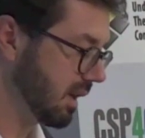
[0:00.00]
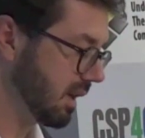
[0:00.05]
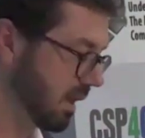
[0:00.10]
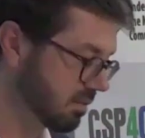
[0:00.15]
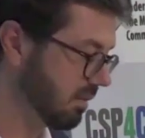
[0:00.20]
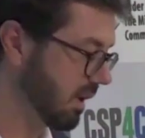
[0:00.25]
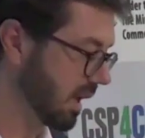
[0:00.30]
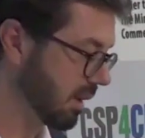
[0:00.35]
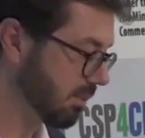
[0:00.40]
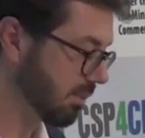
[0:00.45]

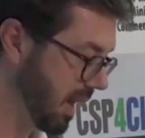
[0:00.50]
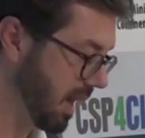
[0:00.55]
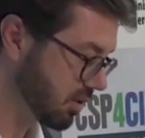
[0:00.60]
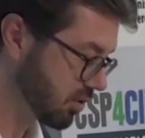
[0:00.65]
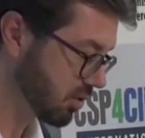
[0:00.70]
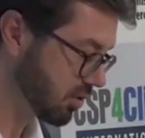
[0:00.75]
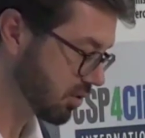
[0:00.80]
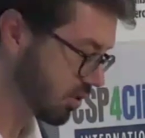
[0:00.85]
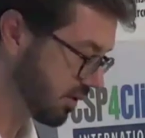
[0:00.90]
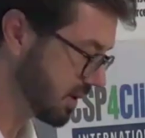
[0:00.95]
like
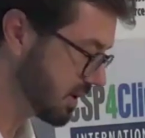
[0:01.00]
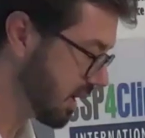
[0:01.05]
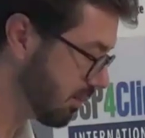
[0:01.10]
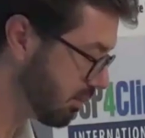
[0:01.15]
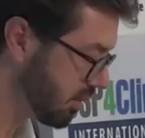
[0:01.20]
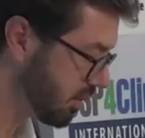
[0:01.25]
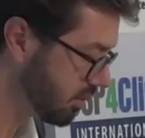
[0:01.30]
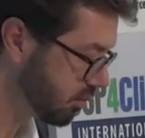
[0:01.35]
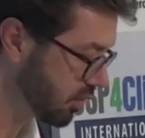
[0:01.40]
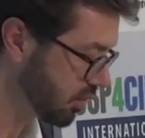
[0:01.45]
Fylaktos, for
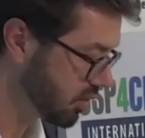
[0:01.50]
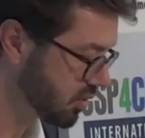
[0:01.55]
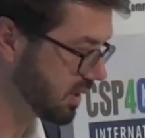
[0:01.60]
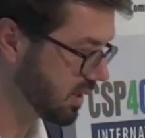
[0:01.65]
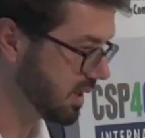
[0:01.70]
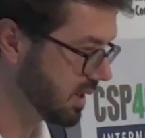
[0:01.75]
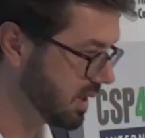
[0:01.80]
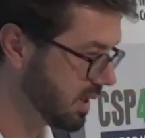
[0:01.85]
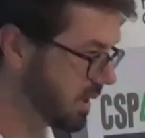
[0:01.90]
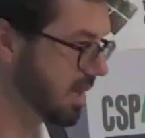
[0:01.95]
example, which the
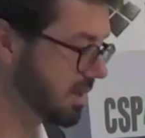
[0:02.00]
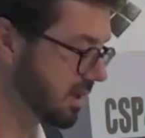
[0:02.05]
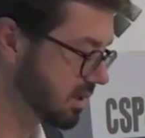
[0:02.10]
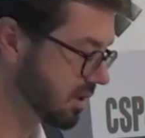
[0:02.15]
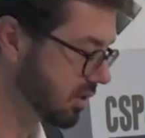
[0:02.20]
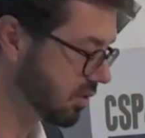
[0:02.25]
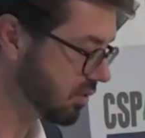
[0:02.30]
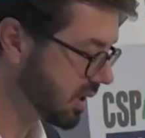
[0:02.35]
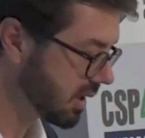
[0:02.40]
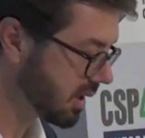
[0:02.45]
EAC is
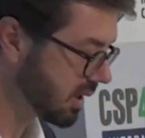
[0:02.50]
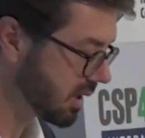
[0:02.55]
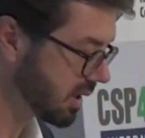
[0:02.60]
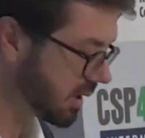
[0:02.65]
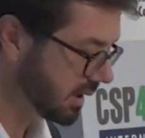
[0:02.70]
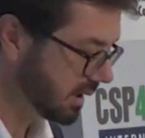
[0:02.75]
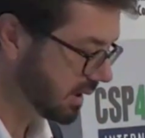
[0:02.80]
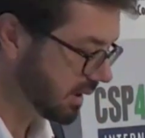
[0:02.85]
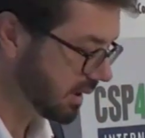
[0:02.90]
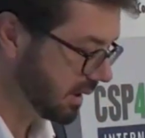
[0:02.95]
using.
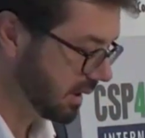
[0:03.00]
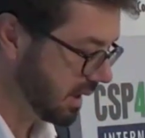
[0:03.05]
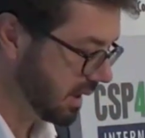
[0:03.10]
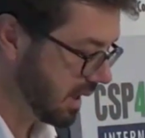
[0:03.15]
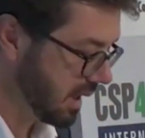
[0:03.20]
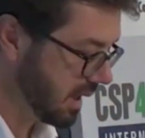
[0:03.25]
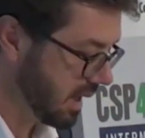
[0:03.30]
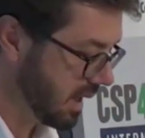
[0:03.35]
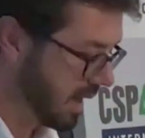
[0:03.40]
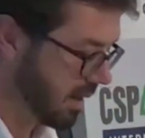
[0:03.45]

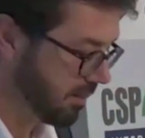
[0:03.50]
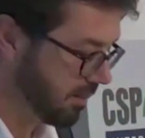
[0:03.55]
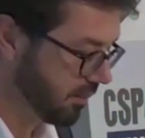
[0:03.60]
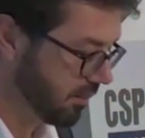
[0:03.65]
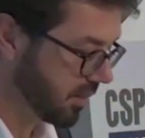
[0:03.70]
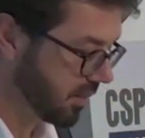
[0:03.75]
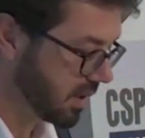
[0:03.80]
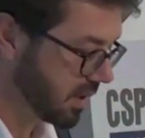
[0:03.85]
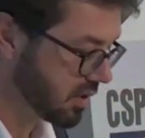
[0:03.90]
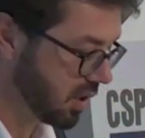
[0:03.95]

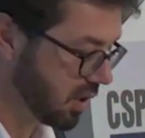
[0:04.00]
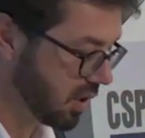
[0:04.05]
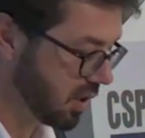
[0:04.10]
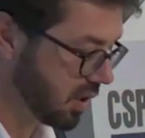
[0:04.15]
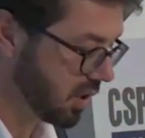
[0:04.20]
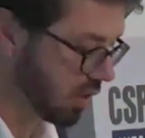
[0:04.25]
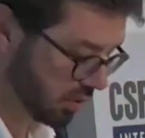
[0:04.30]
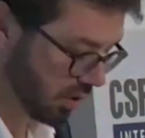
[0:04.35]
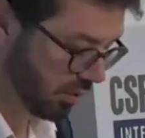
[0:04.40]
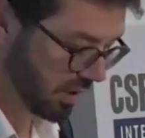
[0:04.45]
So
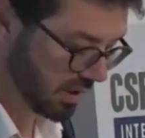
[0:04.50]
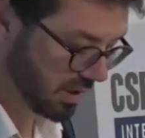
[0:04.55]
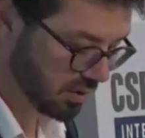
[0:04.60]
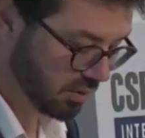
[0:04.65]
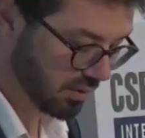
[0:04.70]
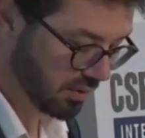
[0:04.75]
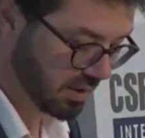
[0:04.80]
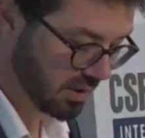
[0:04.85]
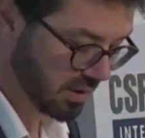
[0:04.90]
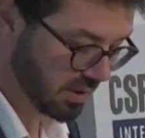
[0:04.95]
we don't really
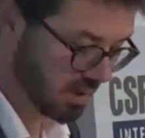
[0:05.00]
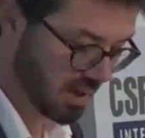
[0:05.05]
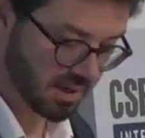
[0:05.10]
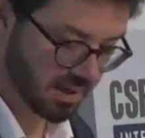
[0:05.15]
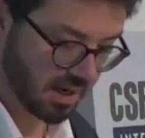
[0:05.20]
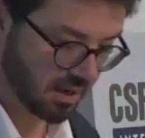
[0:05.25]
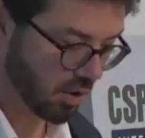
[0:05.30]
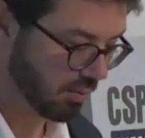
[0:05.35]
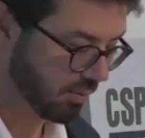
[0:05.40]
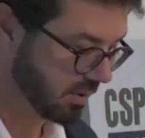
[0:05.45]
do the
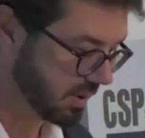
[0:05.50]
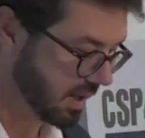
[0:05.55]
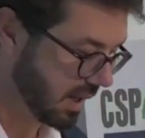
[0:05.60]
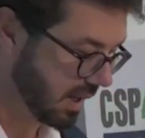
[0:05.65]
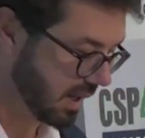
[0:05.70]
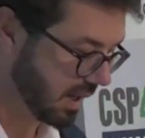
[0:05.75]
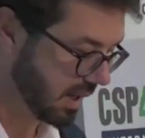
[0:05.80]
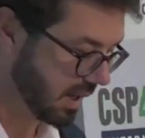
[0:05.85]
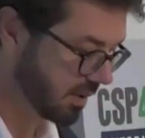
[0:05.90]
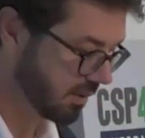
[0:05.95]

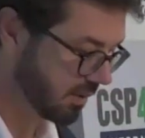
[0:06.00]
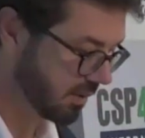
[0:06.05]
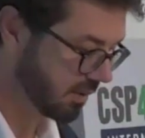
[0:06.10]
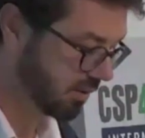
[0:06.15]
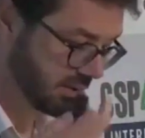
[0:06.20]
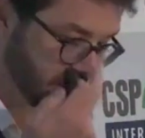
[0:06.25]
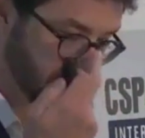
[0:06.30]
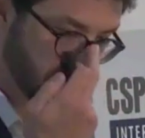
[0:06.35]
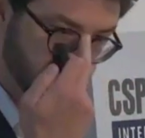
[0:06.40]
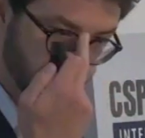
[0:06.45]
dynamic
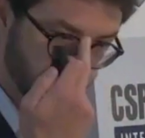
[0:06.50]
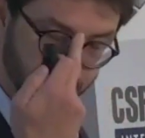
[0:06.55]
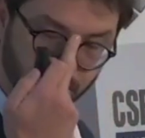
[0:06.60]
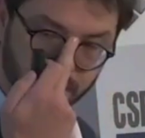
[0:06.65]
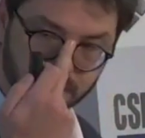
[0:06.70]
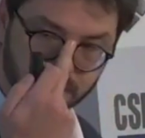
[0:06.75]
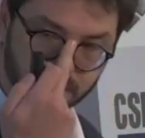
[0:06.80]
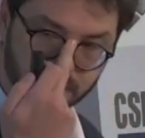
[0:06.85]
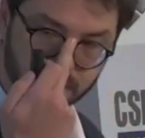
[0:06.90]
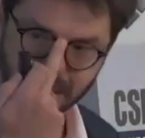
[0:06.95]
grid
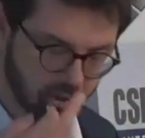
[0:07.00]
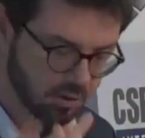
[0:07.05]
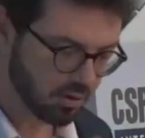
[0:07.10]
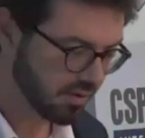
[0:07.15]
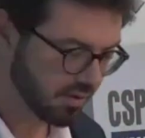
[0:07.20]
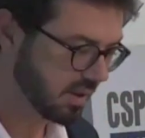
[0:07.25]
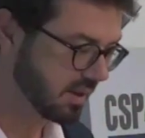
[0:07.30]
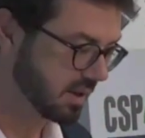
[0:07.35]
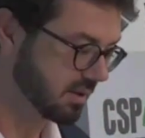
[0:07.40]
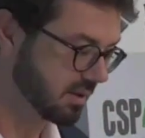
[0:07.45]
response. But I don't
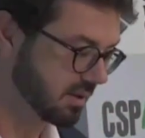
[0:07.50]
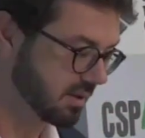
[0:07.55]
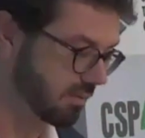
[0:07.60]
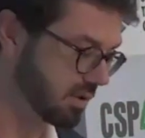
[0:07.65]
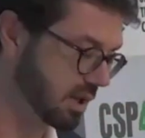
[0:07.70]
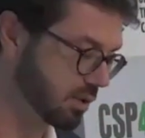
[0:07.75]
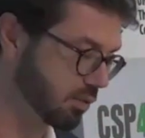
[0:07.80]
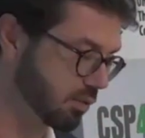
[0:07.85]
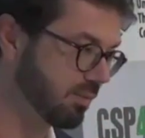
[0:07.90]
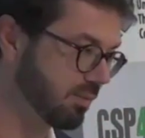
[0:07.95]
think the
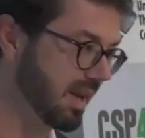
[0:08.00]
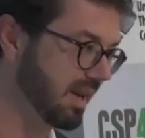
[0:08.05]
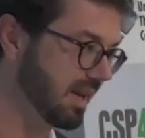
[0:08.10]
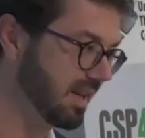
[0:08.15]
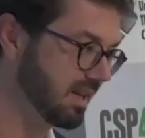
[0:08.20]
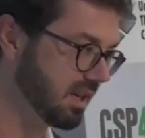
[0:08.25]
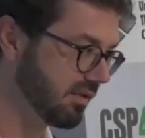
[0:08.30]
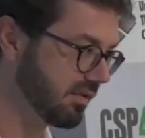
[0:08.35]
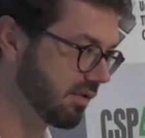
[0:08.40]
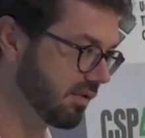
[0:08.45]
results would be any
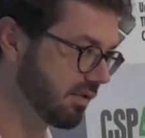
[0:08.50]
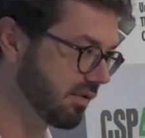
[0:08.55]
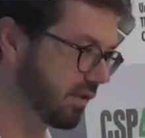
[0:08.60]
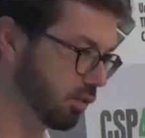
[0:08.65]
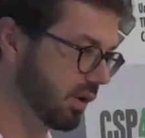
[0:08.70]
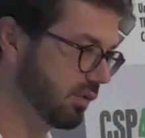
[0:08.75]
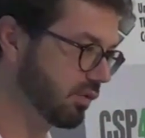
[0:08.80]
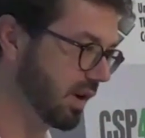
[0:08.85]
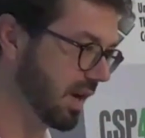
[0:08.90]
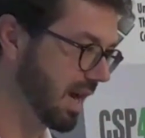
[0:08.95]
different
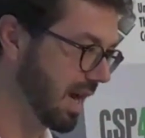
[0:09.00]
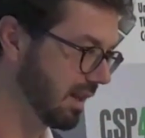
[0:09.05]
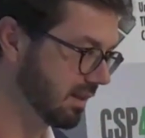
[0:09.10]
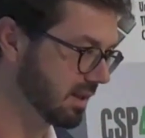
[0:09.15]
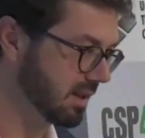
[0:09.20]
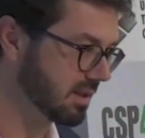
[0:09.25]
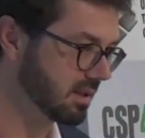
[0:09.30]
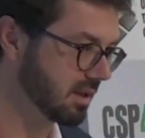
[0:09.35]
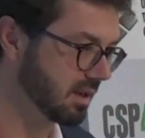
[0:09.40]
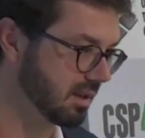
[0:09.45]
if we had
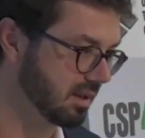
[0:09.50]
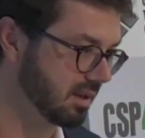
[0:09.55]
this